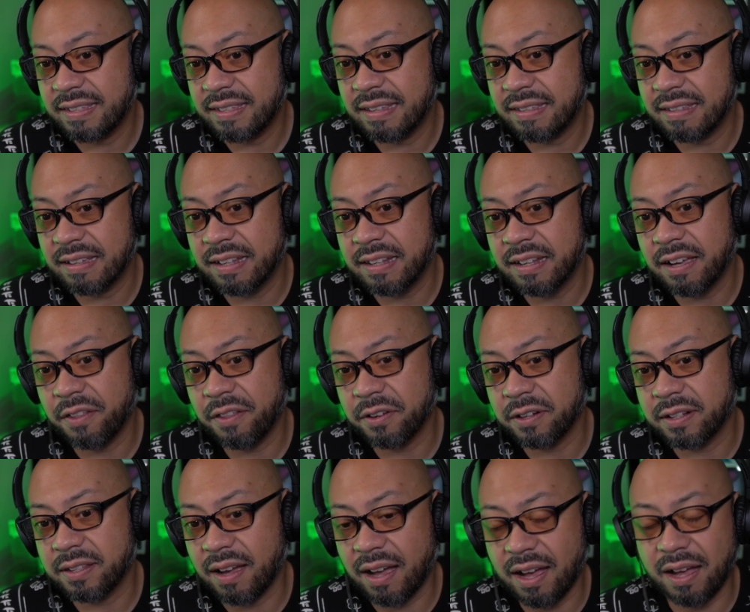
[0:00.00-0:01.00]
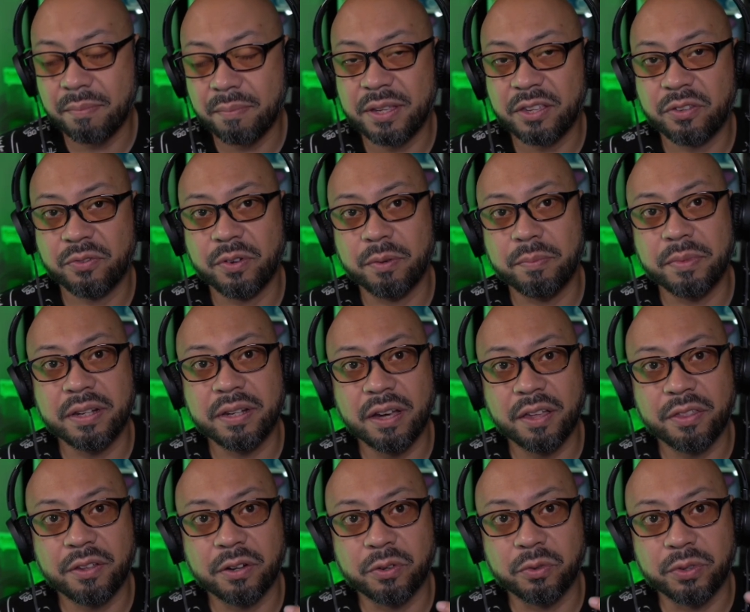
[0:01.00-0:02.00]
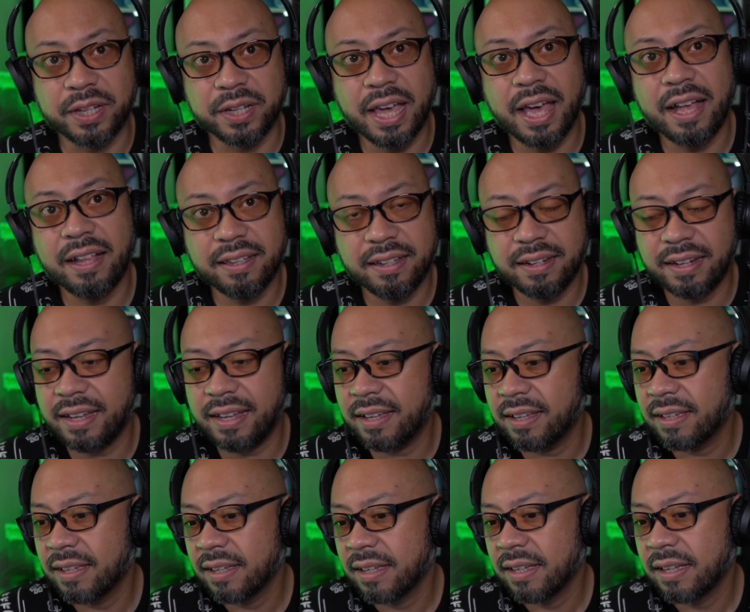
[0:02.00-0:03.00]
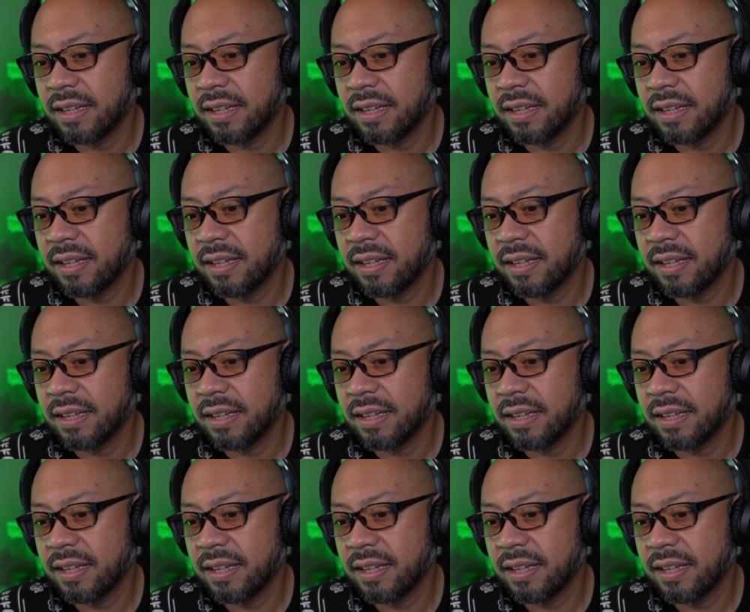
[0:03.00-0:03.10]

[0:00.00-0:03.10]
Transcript: is this another Thomas from another reality?